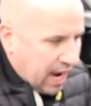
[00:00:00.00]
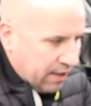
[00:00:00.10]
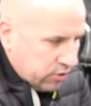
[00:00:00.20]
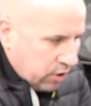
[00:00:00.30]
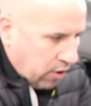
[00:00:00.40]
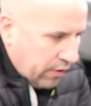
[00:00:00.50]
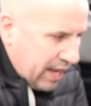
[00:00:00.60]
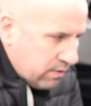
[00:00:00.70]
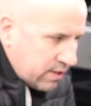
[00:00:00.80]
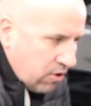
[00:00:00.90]
and they'll do it on the
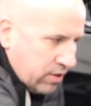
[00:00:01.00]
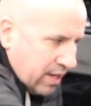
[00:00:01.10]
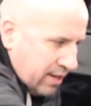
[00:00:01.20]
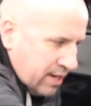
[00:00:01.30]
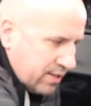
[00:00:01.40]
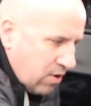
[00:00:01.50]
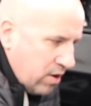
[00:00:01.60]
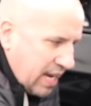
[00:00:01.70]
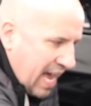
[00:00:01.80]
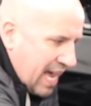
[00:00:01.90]
outside, the
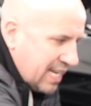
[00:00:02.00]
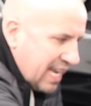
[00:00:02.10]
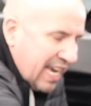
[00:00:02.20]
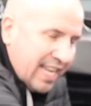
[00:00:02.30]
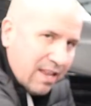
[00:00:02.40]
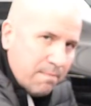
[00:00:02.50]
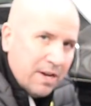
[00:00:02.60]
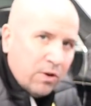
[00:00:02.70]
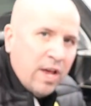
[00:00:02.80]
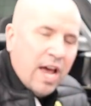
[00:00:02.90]
inside and in the
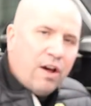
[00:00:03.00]
middle,